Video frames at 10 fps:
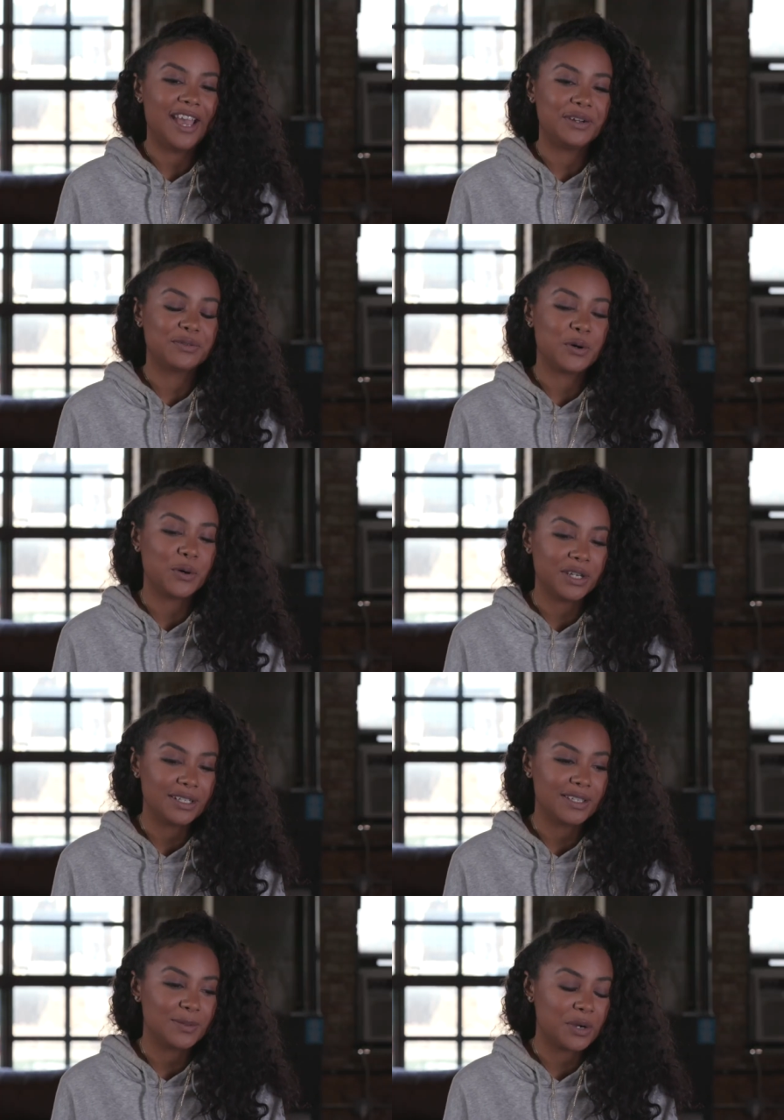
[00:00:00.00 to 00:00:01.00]
And of
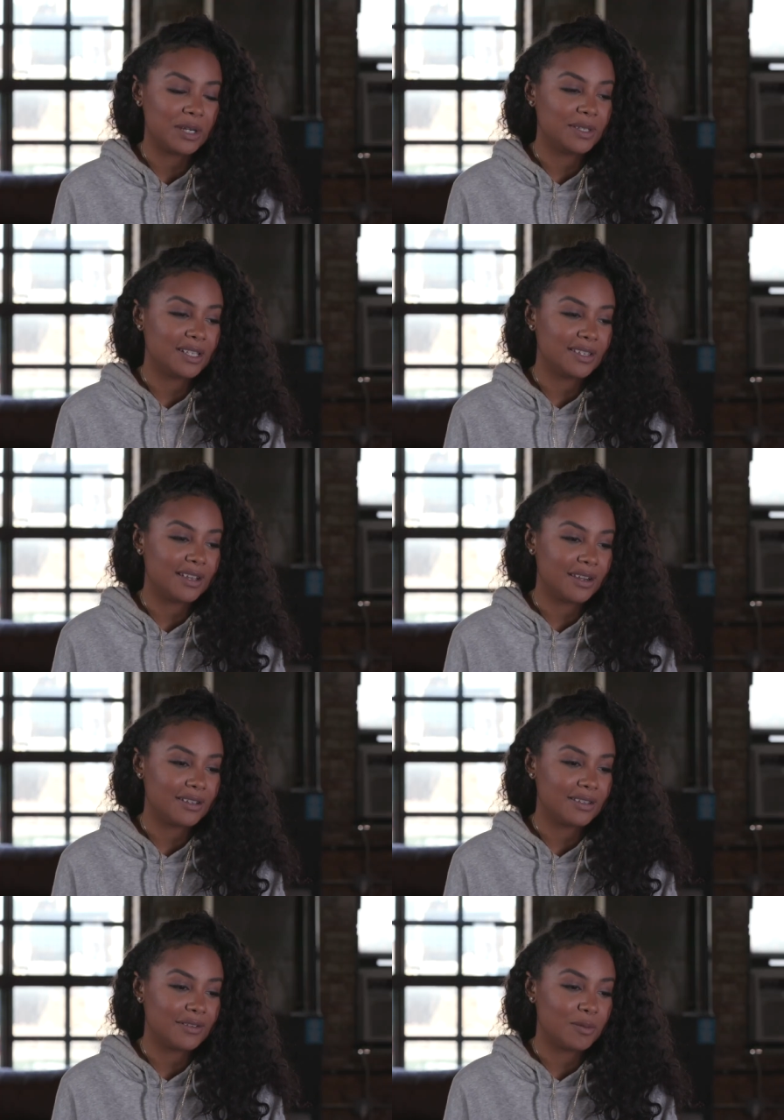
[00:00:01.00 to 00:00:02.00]
course, probably the
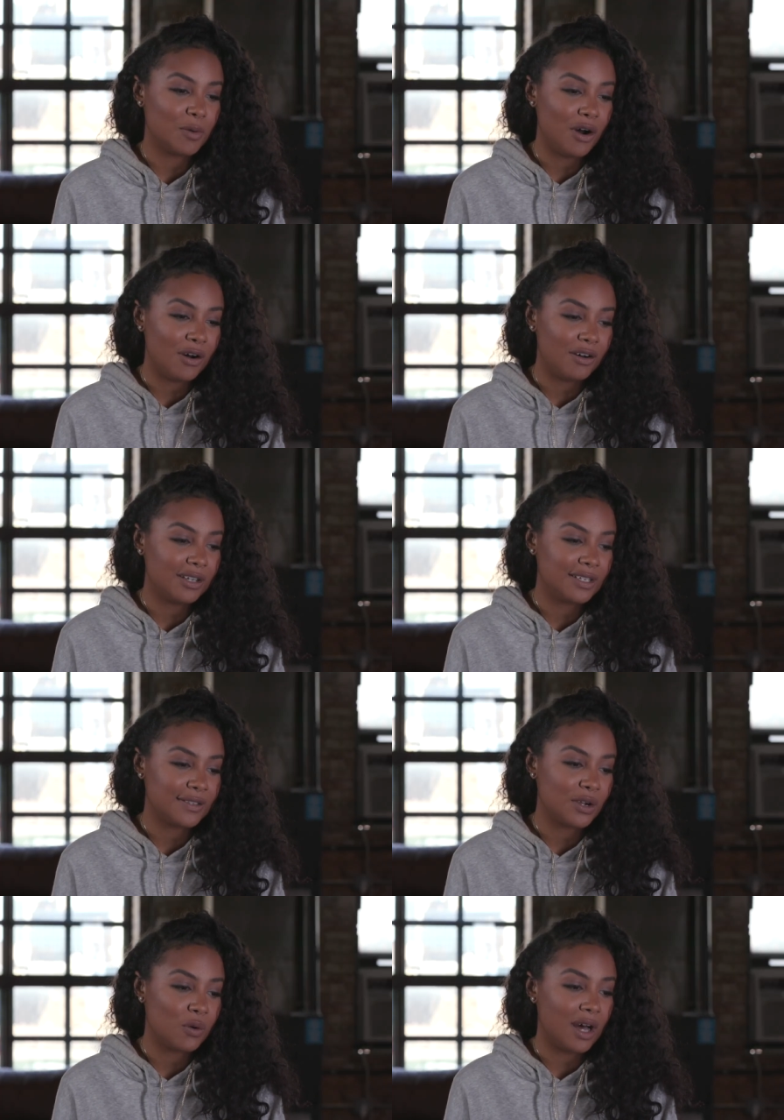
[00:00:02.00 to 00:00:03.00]
scariest of them all is
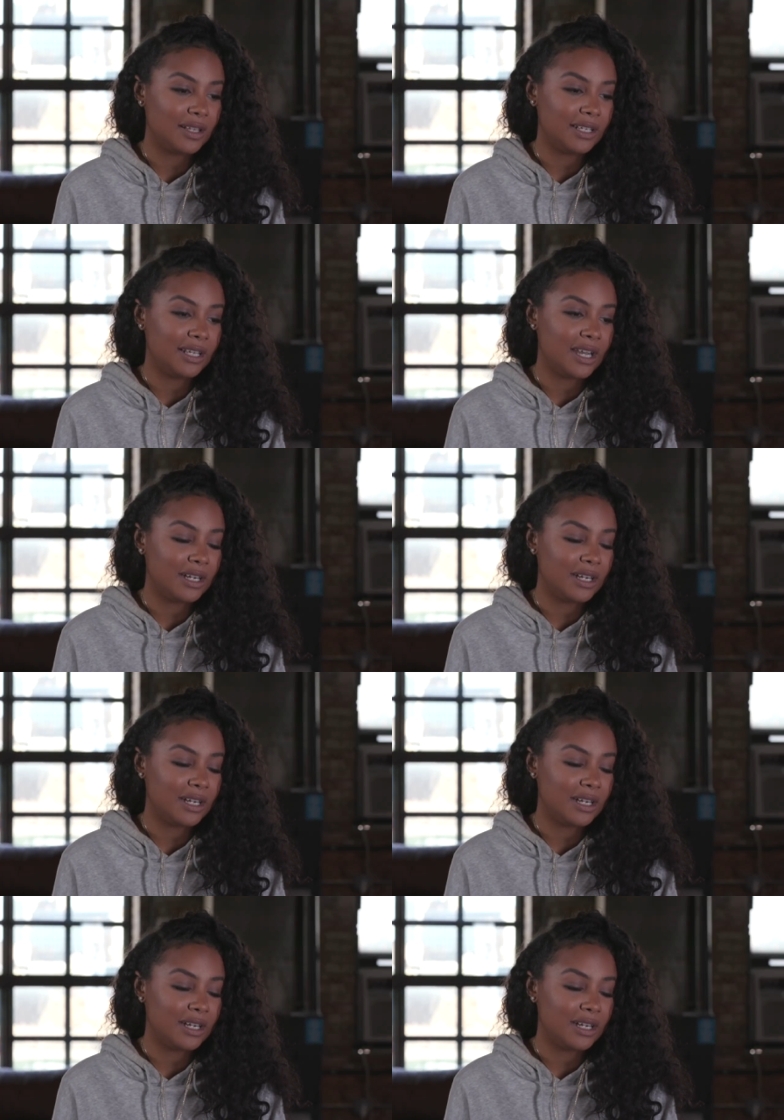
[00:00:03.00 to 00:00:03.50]
the quality